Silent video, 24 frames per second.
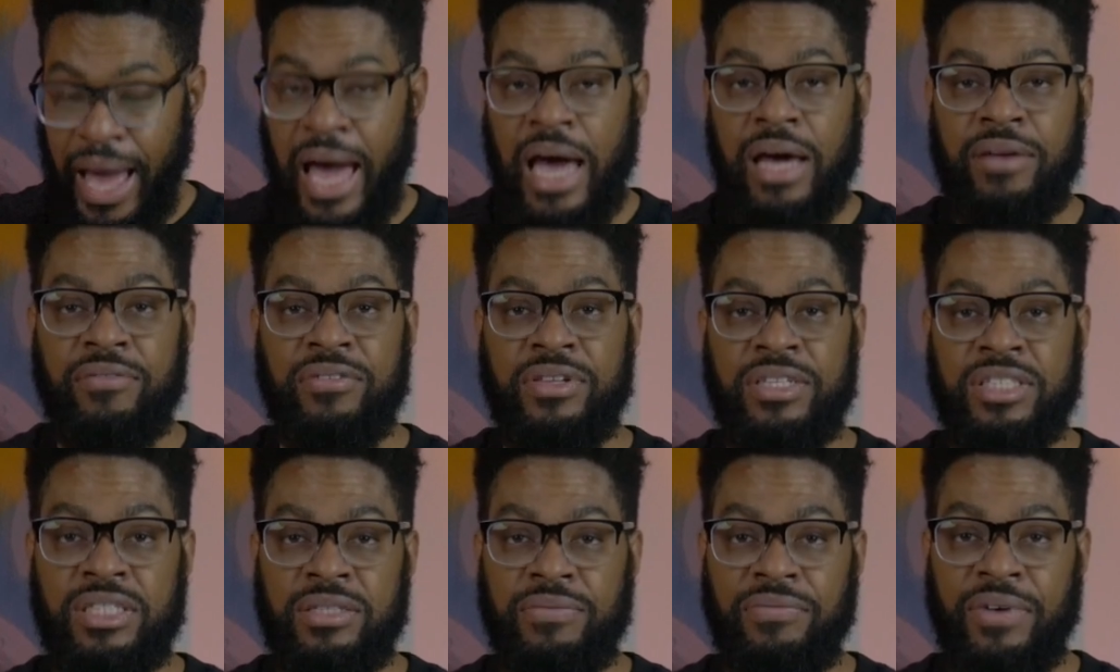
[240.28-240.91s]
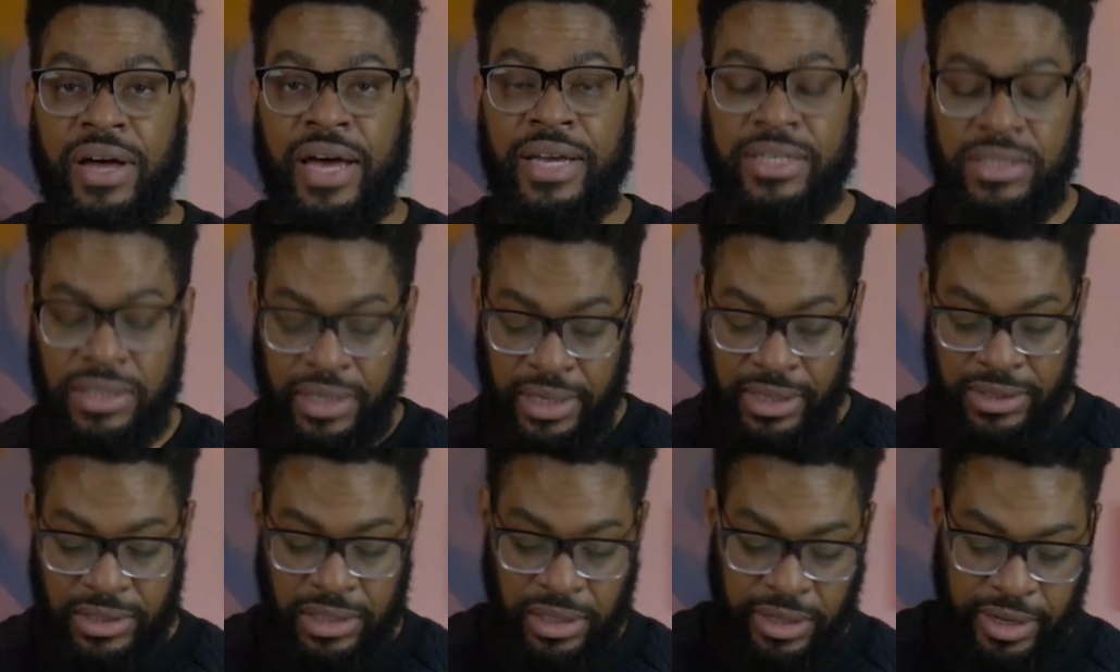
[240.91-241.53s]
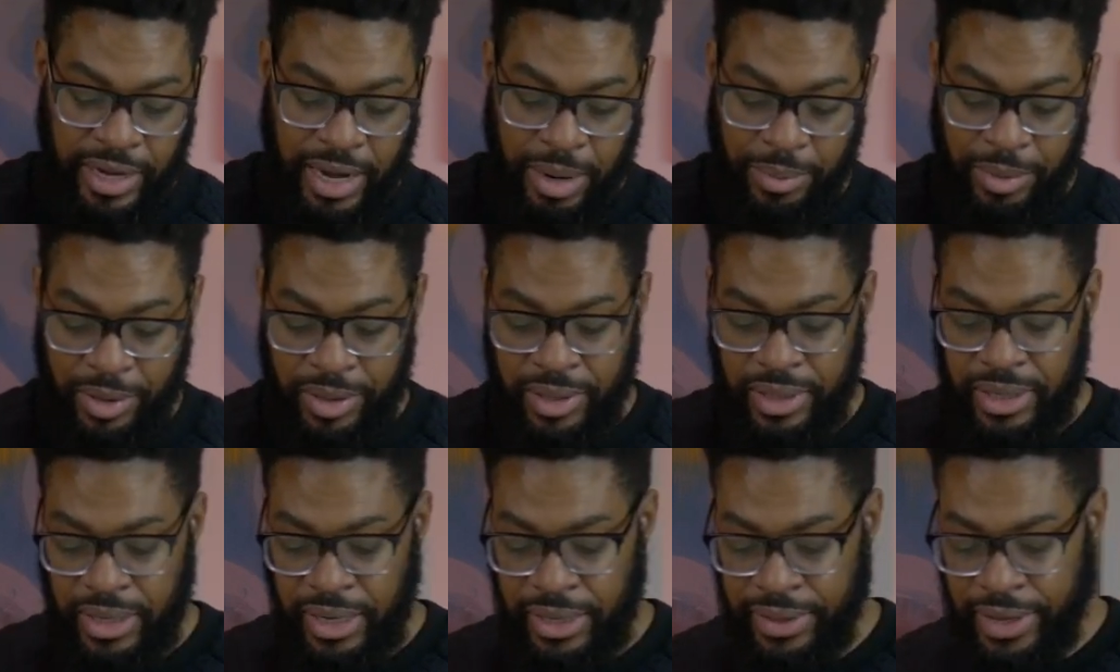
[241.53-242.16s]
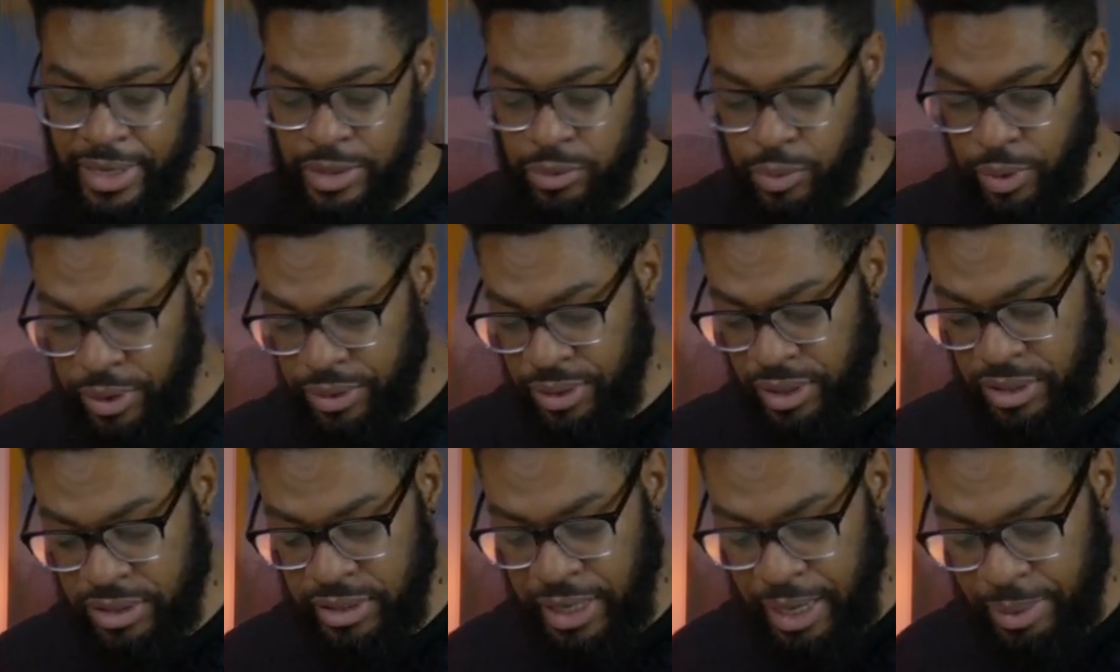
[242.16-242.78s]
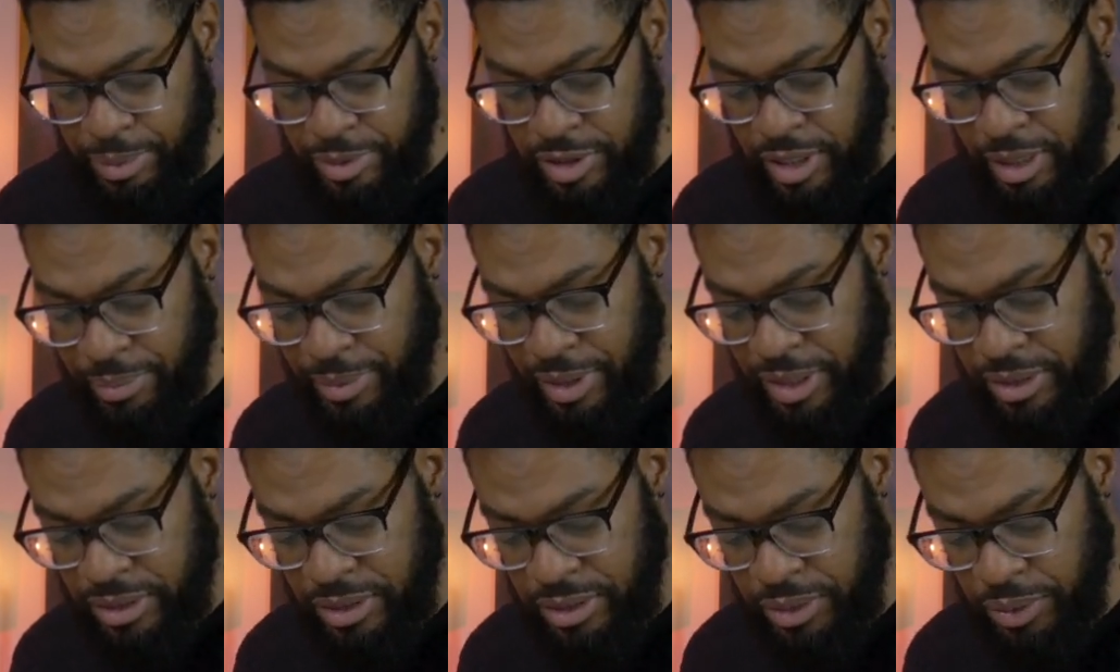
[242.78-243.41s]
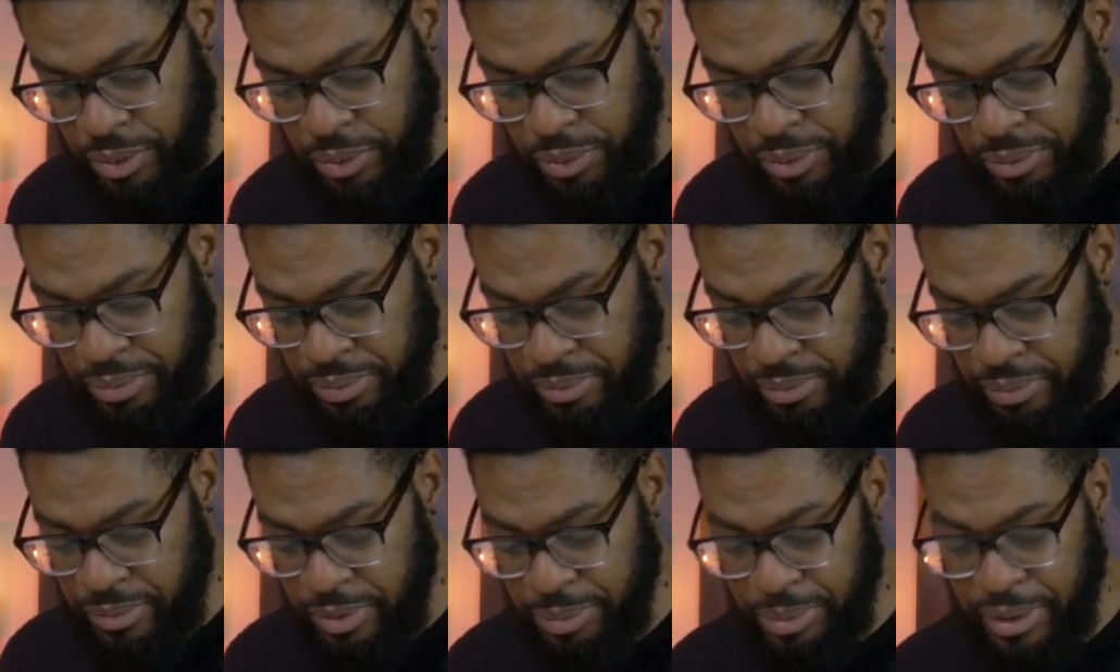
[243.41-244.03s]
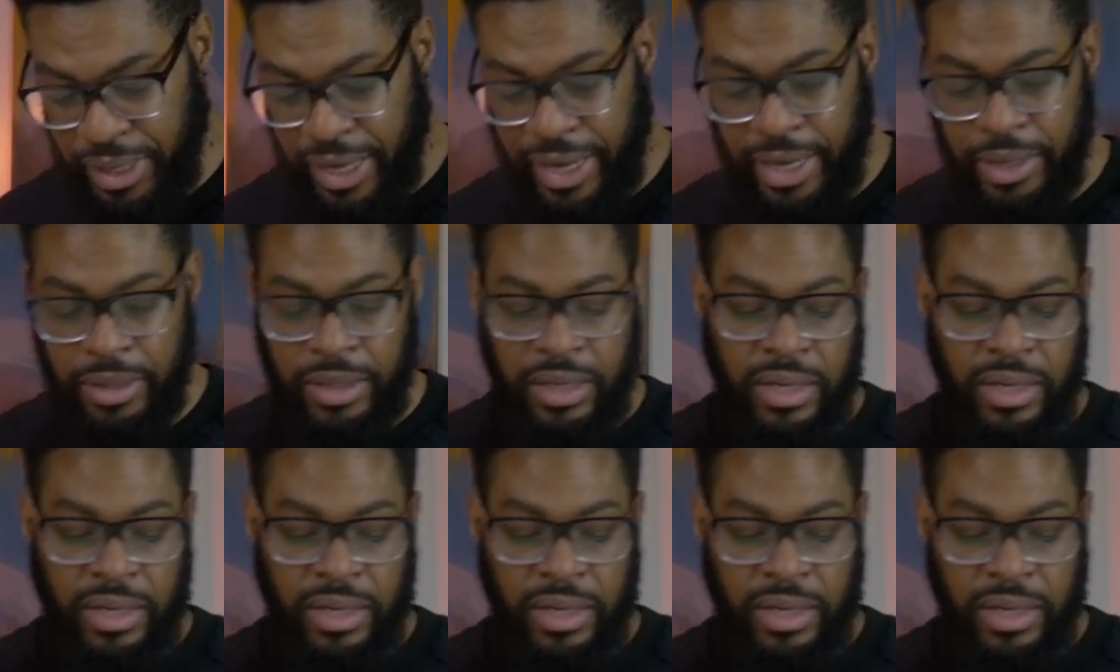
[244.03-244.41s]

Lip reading: out of this device into the camera. And that's where these cables come into play.